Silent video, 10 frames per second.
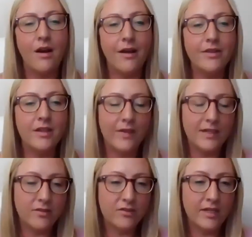On the
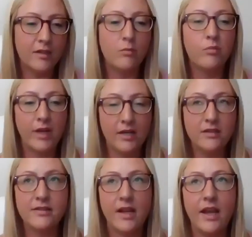investor center
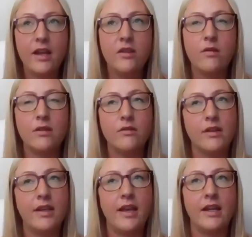branch side, you can
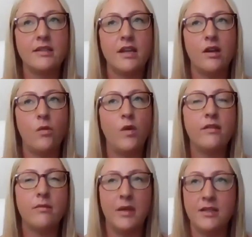look at
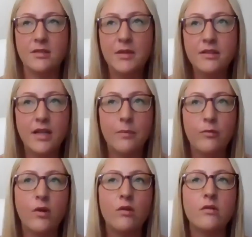wealth management type
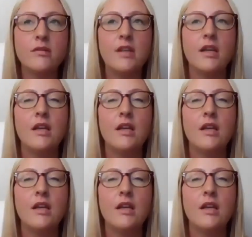roles,